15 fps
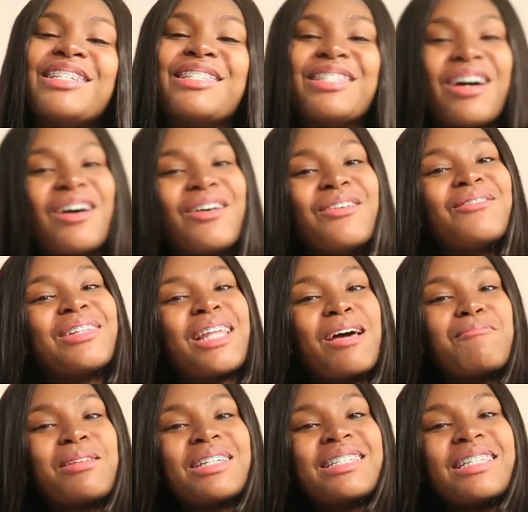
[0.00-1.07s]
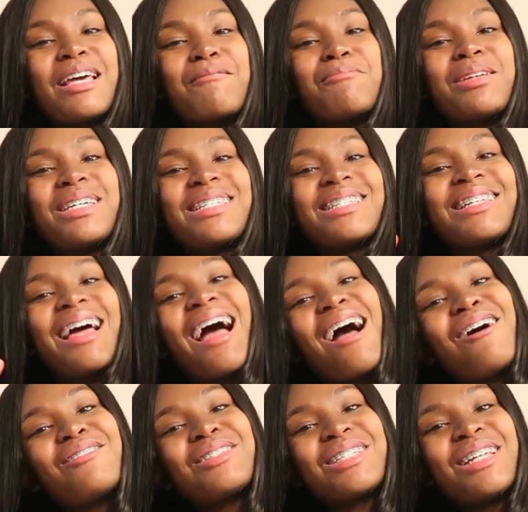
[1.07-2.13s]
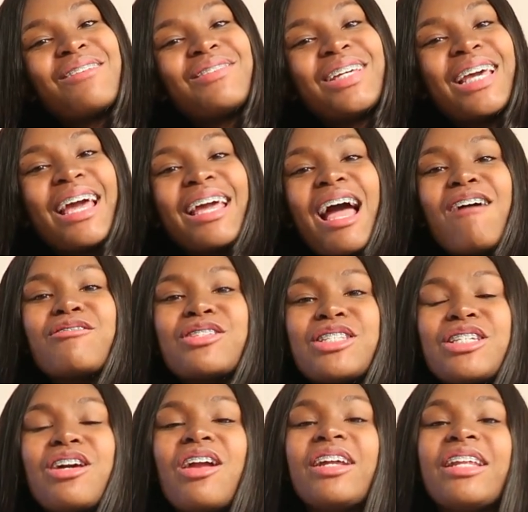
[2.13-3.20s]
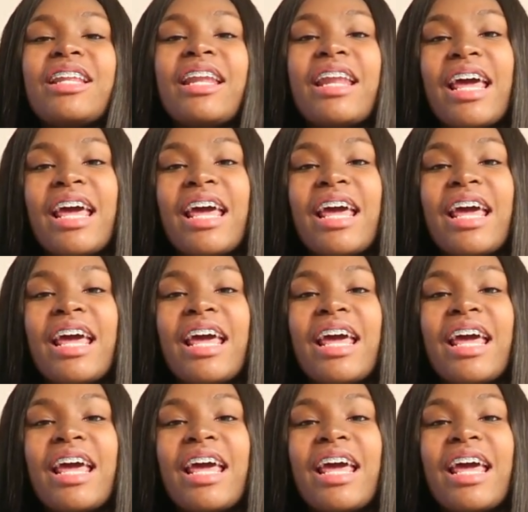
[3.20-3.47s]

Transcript: So with that being said, peace out, love the gang. I will see y'all in the